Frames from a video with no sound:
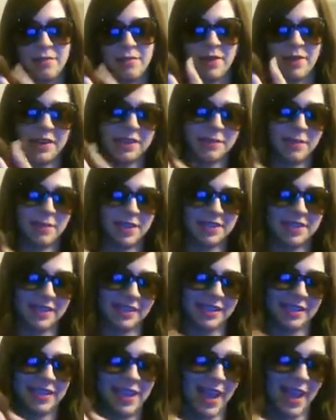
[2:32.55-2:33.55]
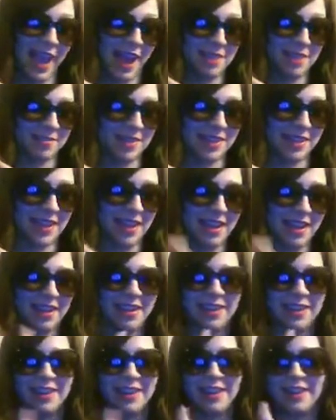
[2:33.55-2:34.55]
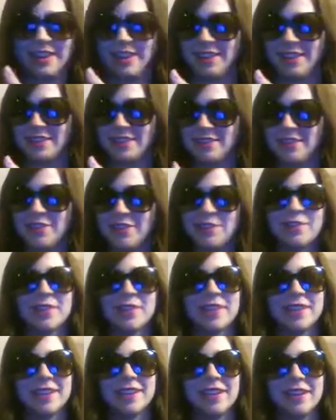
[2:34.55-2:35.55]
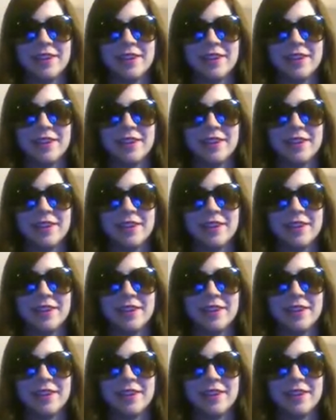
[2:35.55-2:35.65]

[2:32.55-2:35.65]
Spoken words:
but it's basically a hat with hair. And so it